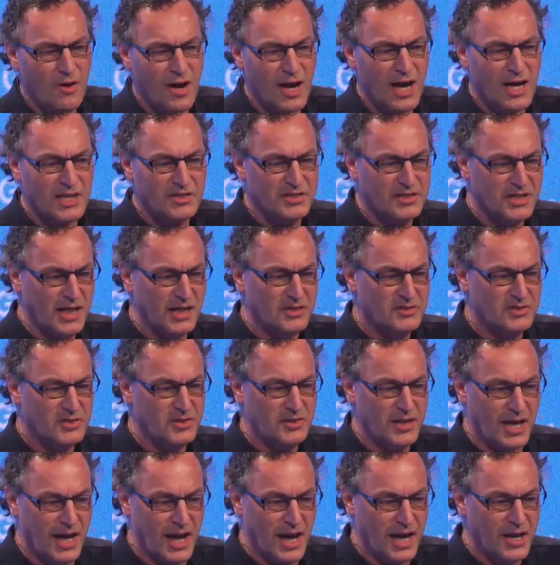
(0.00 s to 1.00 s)
you ask kids
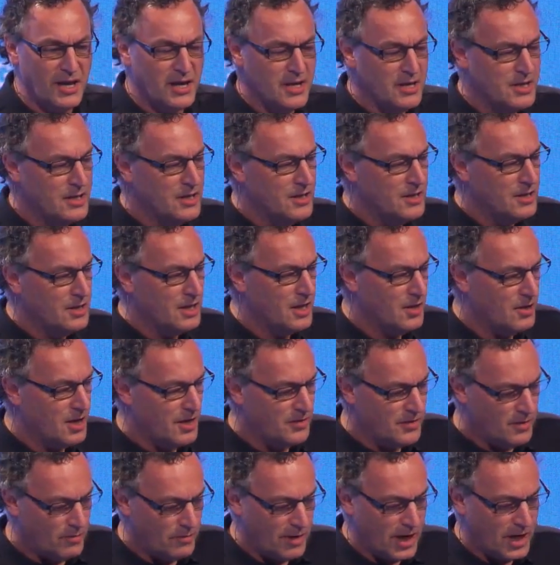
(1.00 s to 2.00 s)
today, you know,
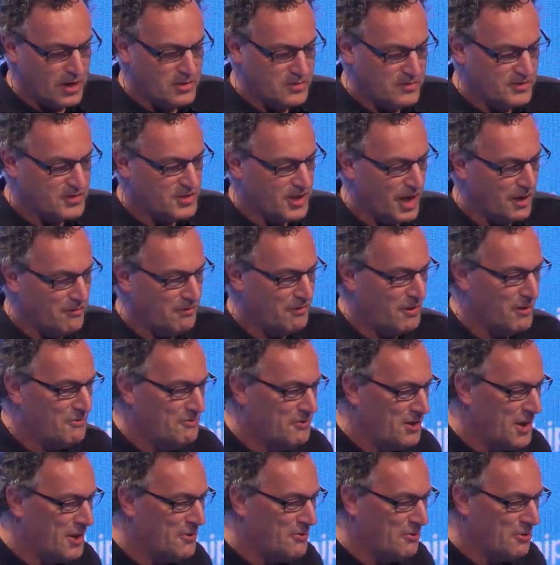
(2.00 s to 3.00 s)
in the range of, say,
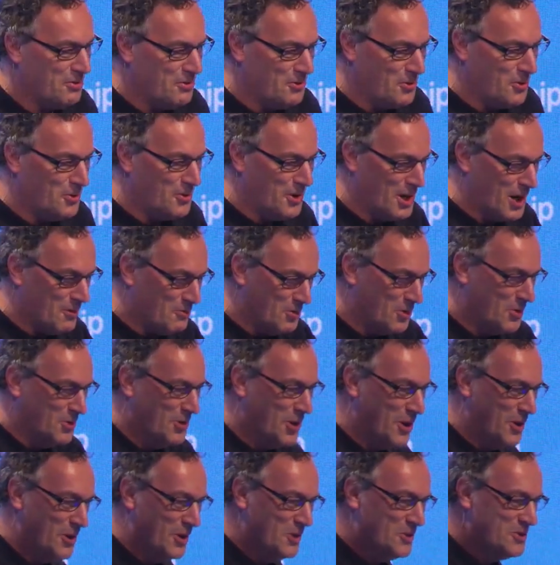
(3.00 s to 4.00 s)
fifteen to thirty, I would
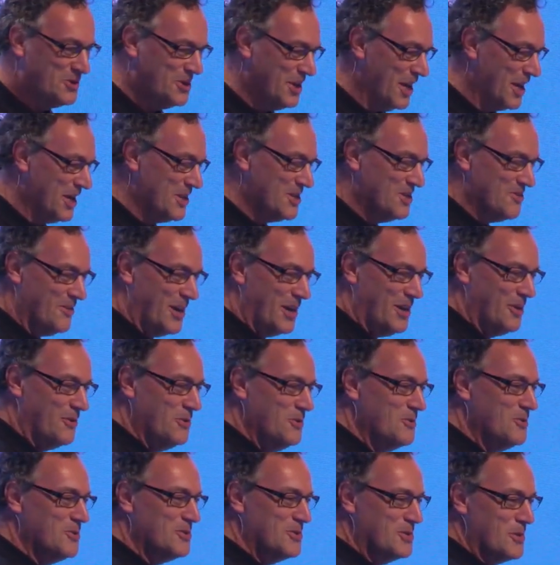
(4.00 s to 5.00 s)
call those kids, right?
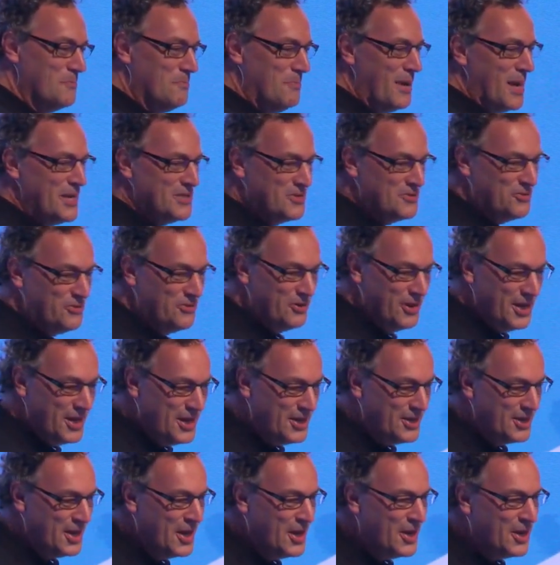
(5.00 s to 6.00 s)
Who is the best
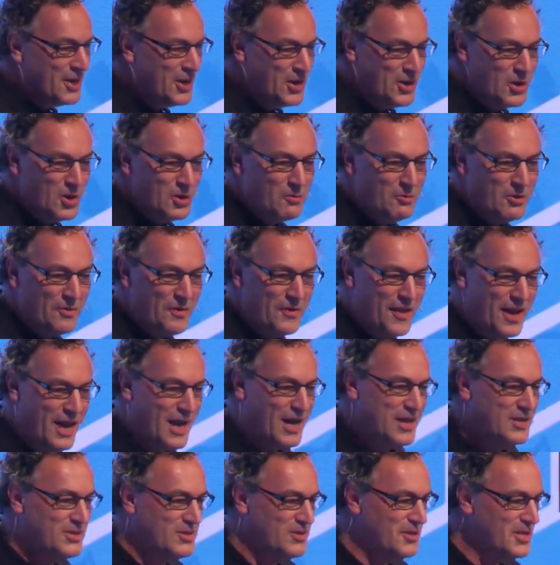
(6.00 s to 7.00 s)
friend? You know what the
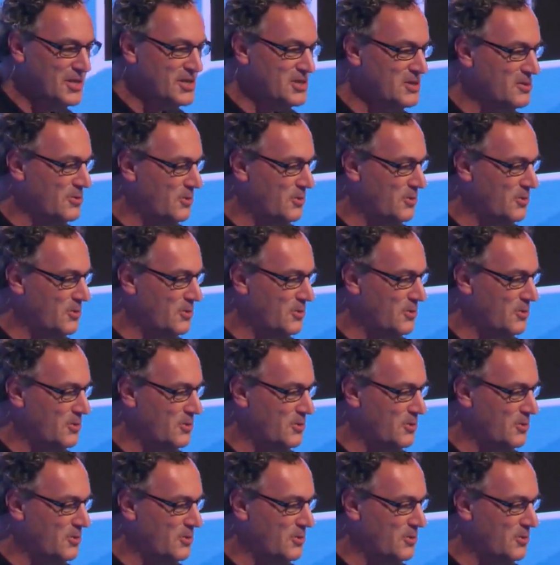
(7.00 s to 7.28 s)
answer is